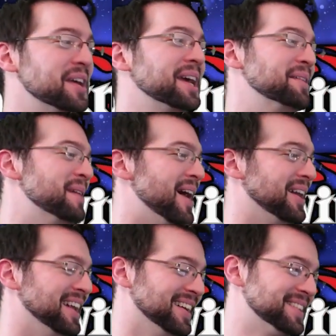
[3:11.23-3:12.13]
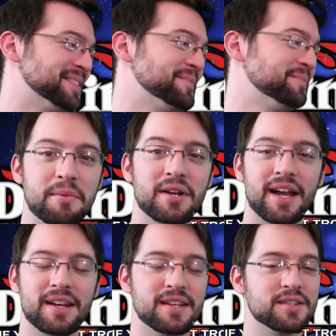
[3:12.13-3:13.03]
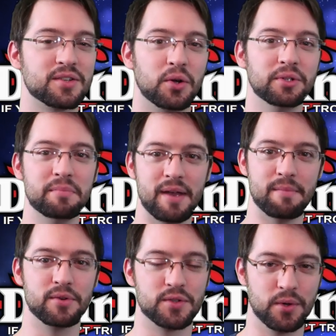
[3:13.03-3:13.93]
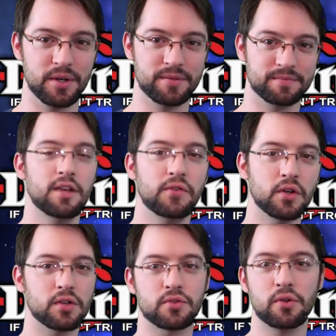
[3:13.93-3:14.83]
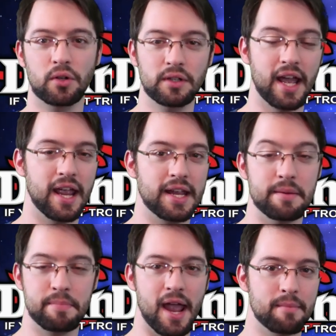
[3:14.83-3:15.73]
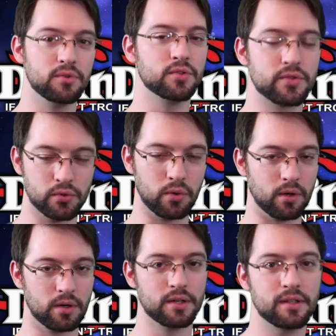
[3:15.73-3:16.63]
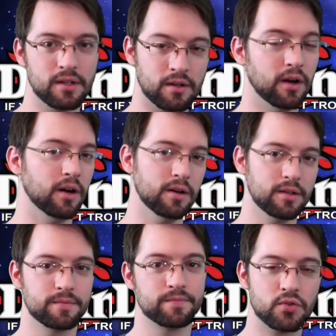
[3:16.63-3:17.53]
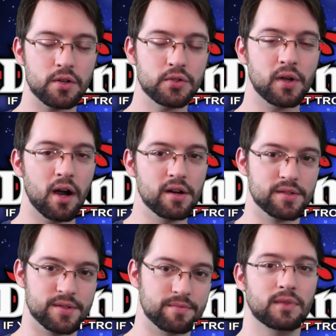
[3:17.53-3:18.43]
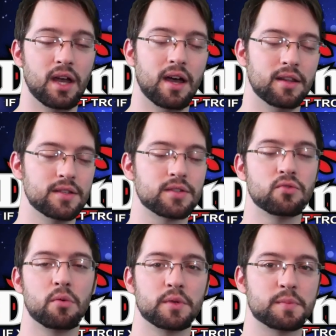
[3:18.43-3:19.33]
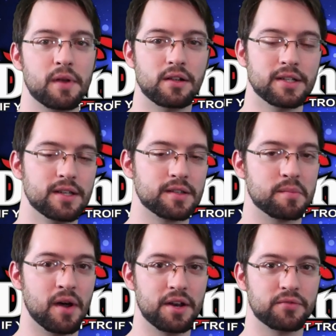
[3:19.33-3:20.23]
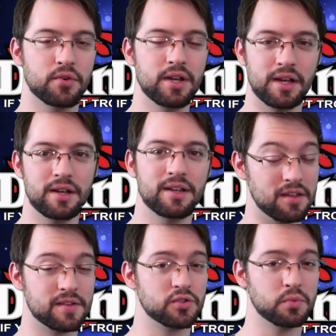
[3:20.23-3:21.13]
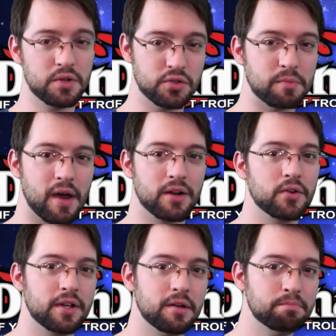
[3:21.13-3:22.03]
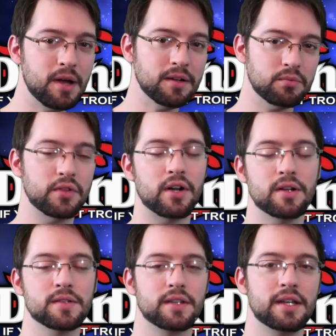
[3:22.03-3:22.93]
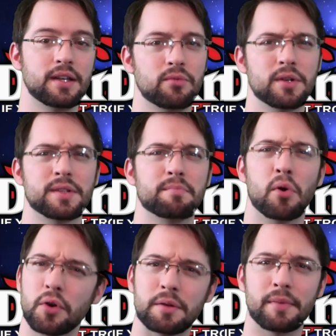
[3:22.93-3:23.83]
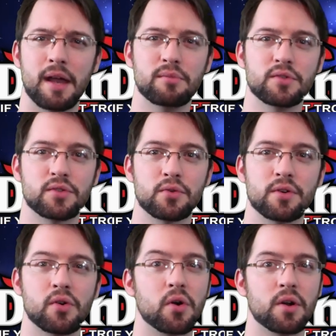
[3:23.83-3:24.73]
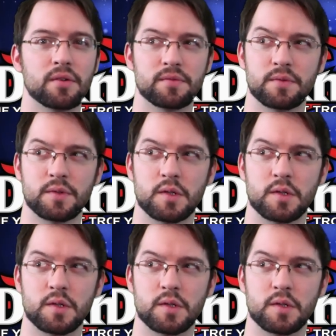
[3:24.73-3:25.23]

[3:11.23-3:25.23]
thinking about it. Number nine is Golden Bamboo Sword. If you control a Bamboo Sword card, draw two cards. Ah, this normal spell is Pot of Greed, a situational Pot of Greed, but with cards like, what is it, Broken Bamboo Sword or